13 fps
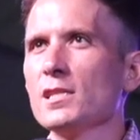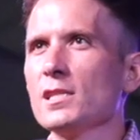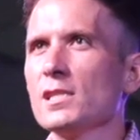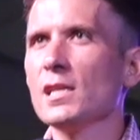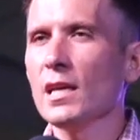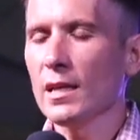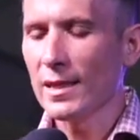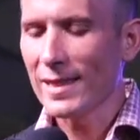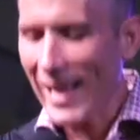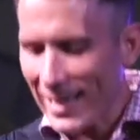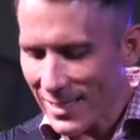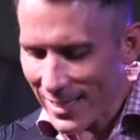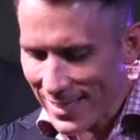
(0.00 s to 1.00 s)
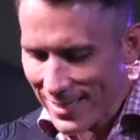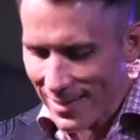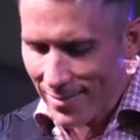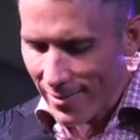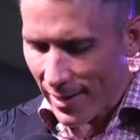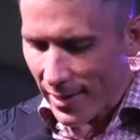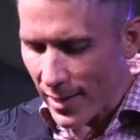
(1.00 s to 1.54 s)
see, that is the
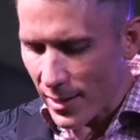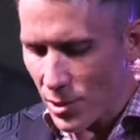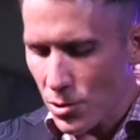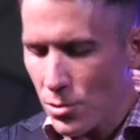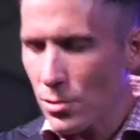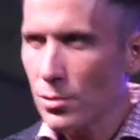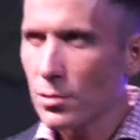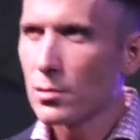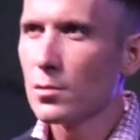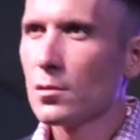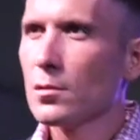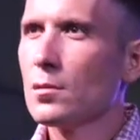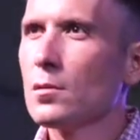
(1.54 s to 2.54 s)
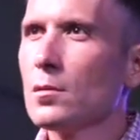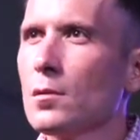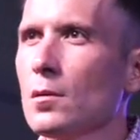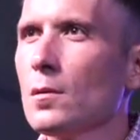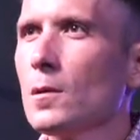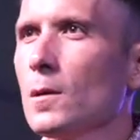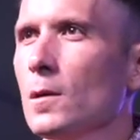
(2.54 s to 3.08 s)
thing that's true.
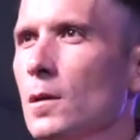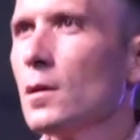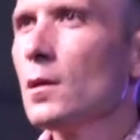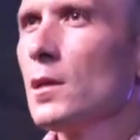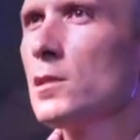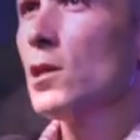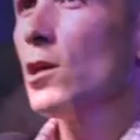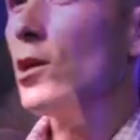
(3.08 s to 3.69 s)
Is it a